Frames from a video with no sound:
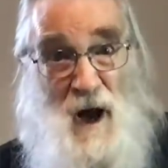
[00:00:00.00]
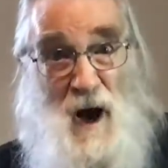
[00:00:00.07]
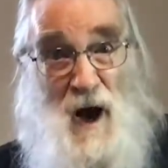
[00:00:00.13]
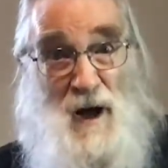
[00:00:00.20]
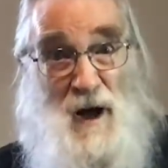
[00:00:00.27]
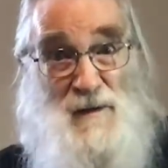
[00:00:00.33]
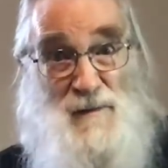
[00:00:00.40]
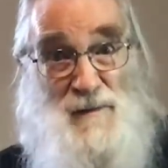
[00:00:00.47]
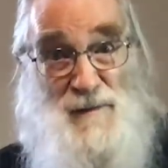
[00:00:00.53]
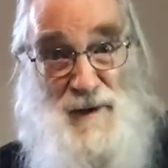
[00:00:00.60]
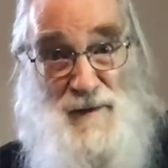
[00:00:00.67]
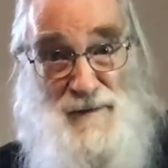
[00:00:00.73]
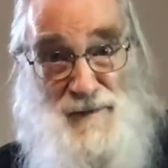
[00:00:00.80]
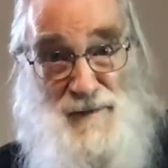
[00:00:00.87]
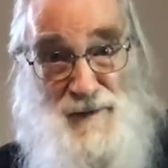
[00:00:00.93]
on the
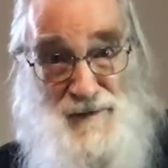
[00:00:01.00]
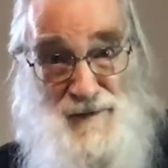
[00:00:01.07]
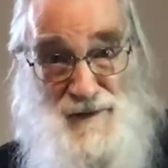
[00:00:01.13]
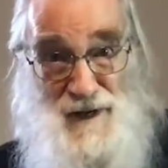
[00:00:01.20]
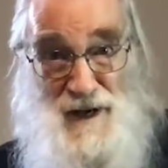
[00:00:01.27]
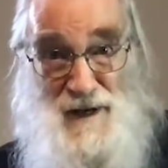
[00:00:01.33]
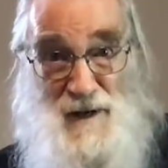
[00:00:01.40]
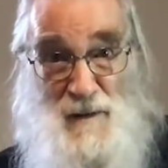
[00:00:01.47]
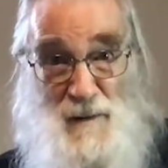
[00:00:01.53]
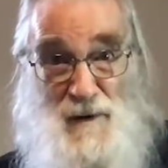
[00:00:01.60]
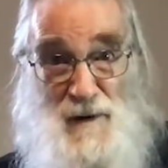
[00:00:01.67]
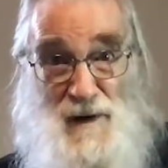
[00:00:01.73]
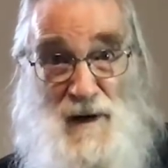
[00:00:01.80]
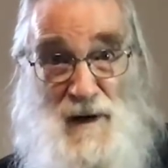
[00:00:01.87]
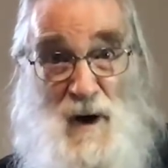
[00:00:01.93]
5th of
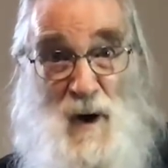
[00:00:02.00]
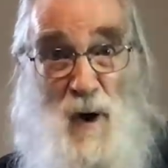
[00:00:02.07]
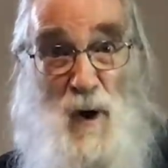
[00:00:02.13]
January,